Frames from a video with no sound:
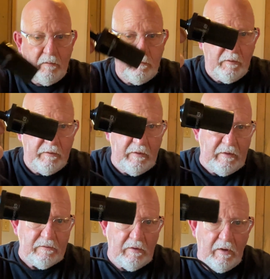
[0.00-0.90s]
one of
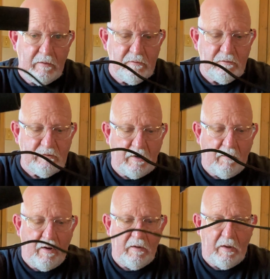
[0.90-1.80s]
these
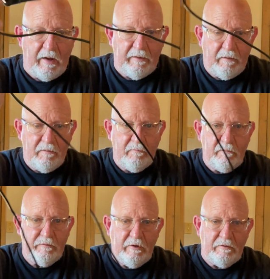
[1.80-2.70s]
cigarette lighter
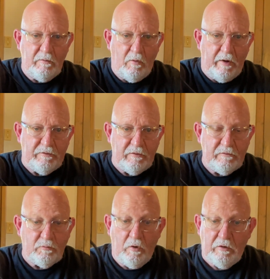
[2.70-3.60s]

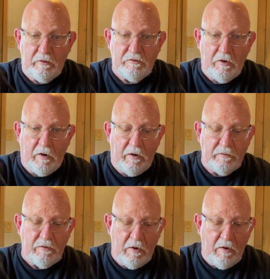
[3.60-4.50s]
situations where you can
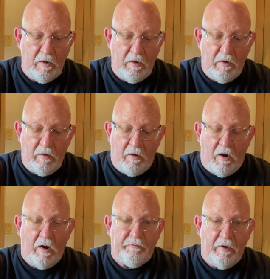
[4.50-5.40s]
charge
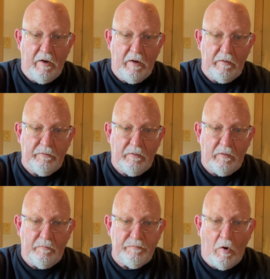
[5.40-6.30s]
off of,
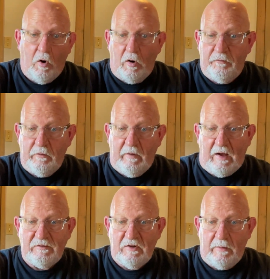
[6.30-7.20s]
or if you've
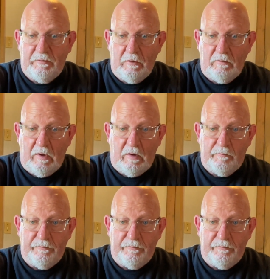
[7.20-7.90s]
got something that